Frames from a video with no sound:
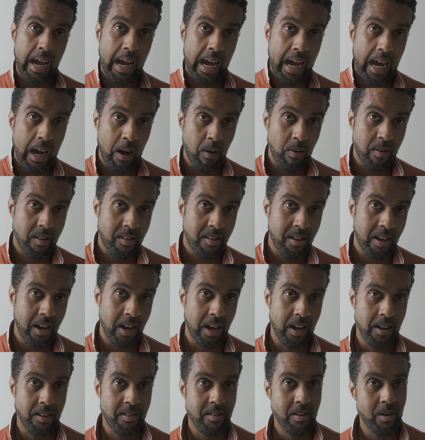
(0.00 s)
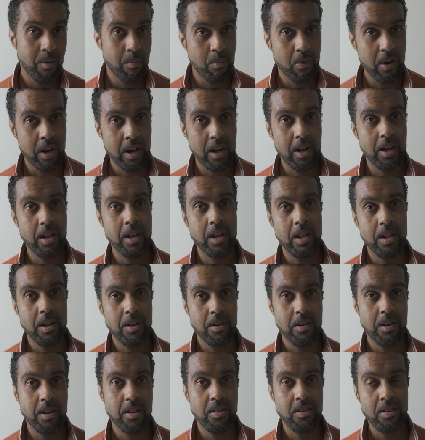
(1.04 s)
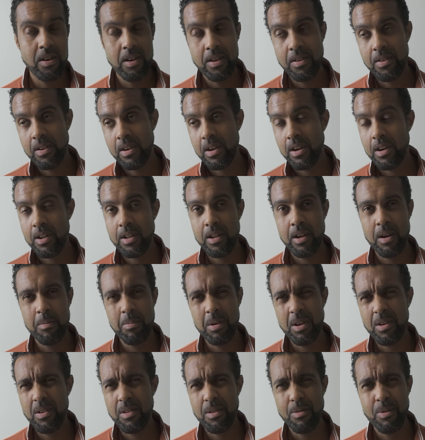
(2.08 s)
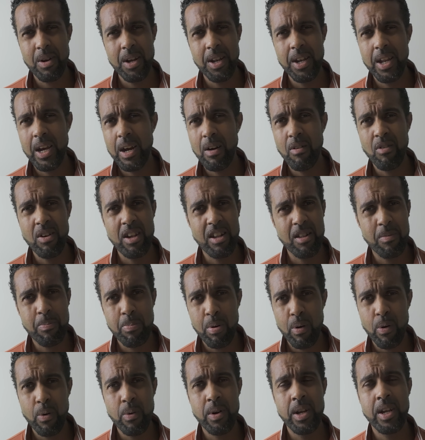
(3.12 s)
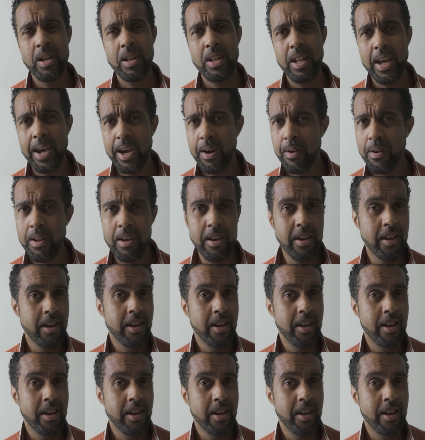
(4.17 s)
outside somewhere in Indonesia, Jakarta, because right now it's pouring down.